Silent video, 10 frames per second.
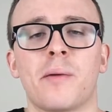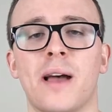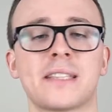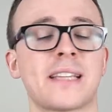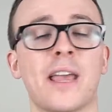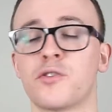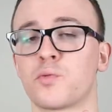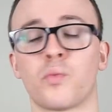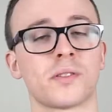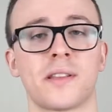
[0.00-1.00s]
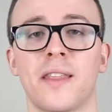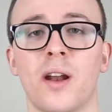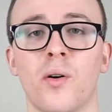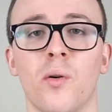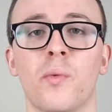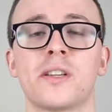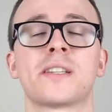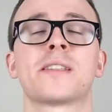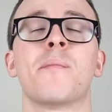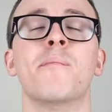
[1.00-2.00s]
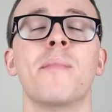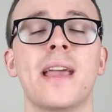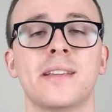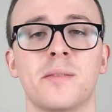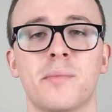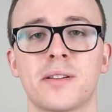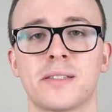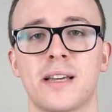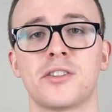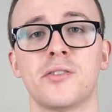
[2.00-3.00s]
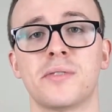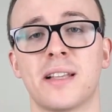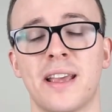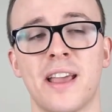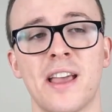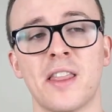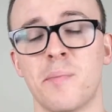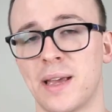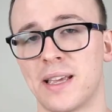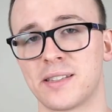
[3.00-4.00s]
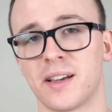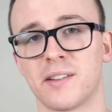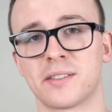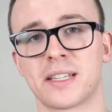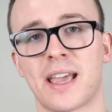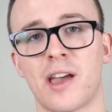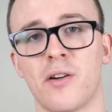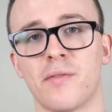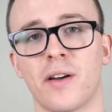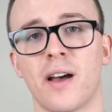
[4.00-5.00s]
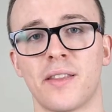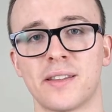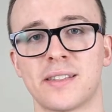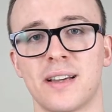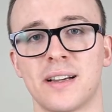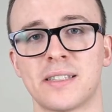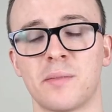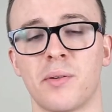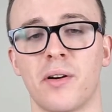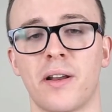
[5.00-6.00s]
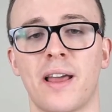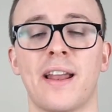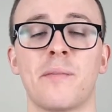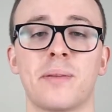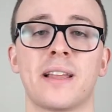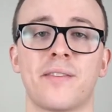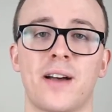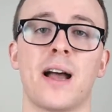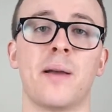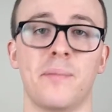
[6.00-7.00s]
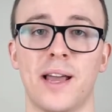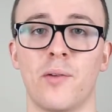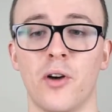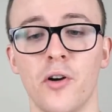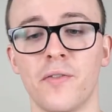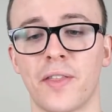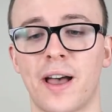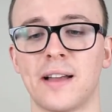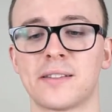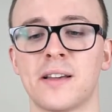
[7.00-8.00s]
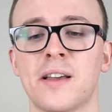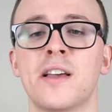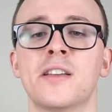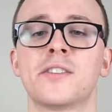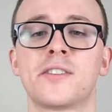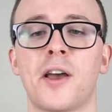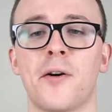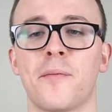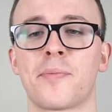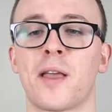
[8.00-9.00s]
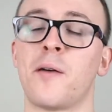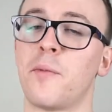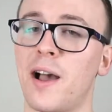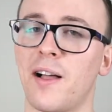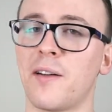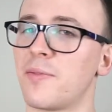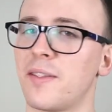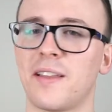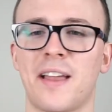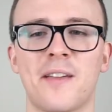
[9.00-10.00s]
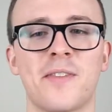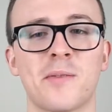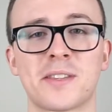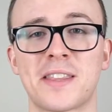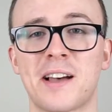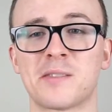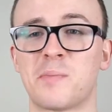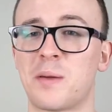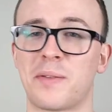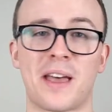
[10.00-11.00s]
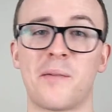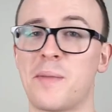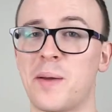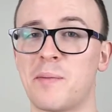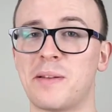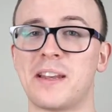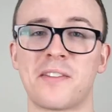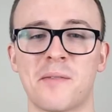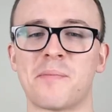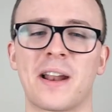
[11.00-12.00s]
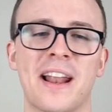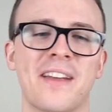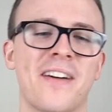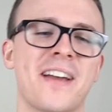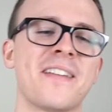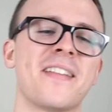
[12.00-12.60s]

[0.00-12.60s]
mess, it just wasn't there at all, which is amazing, because that's usually the biggest hurdle to get over at the starting point, and I believe I'm now over that. So, well, if there was 1,000 people there, maybe it'd be different. But anyway,